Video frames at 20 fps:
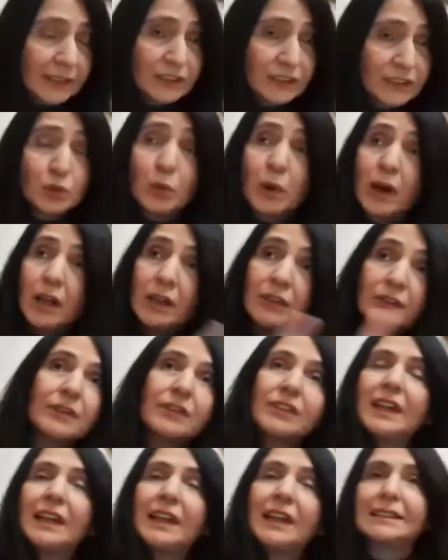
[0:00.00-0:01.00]
to other
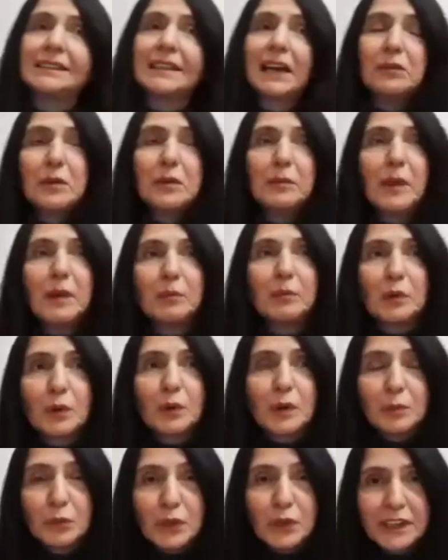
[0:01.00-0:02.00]
things. I remember
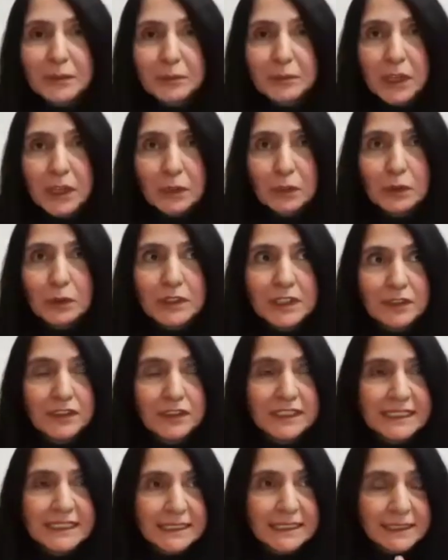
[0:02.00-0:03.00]
when Mourid Barghouti
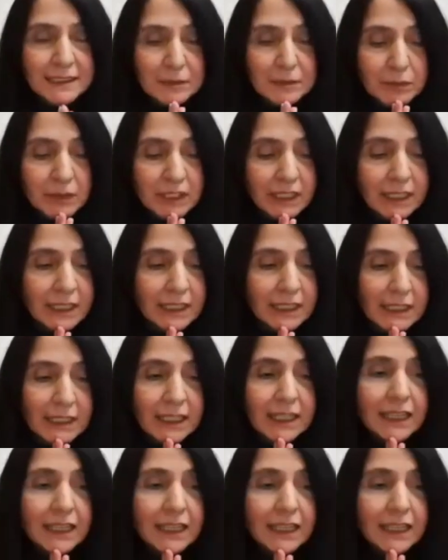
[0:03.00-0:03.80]
visited me